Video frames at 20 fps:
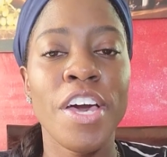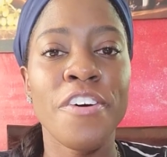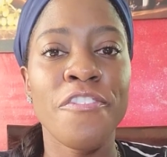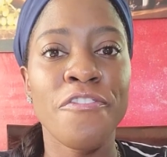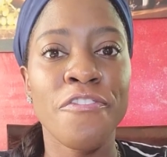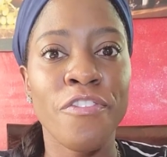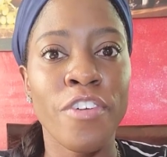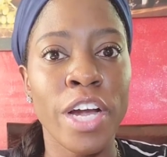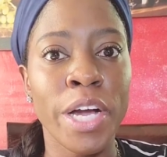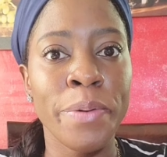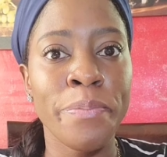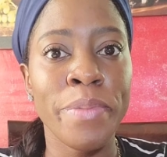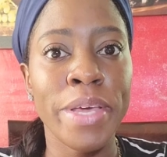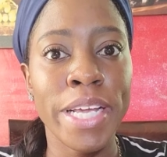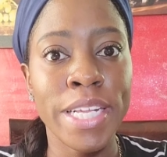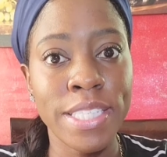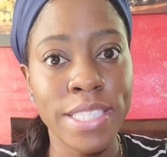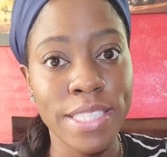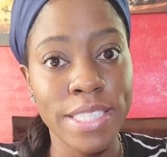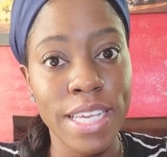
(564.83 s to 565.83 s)
from
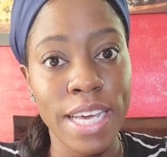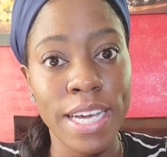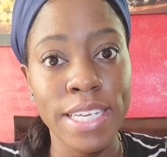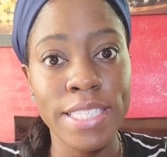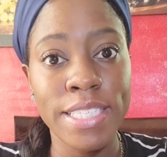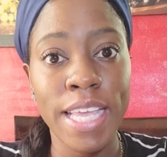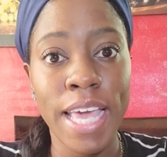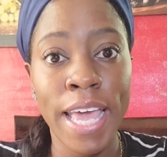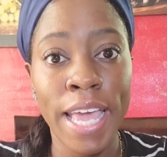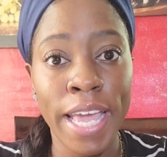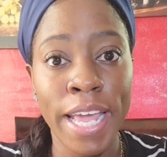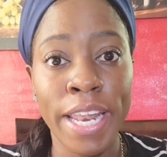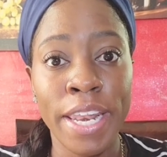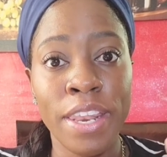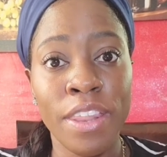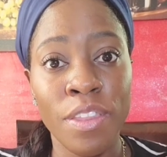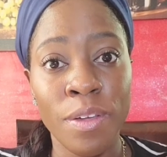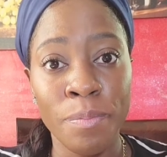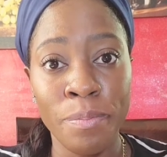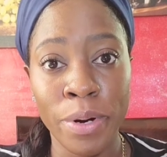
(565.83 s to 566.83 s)
insects
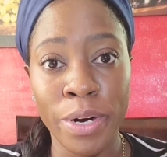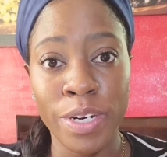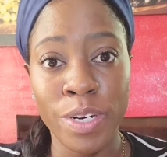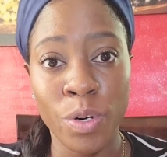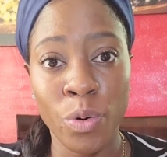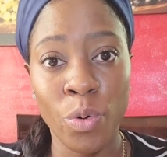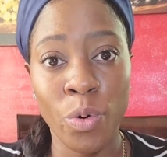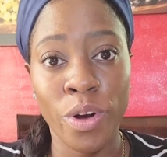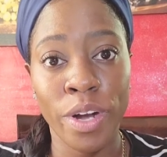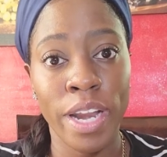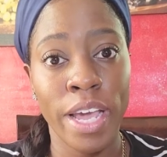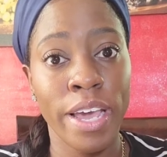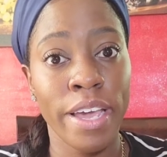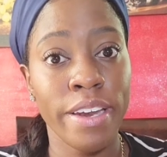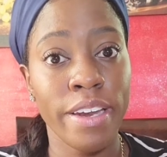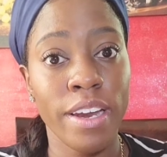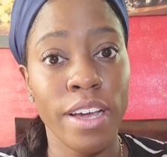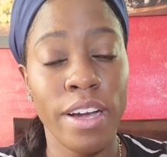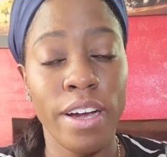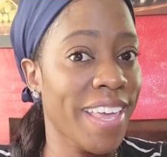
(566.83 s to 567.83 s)
and the murder
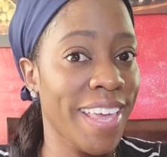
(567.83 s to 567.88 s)
hornet,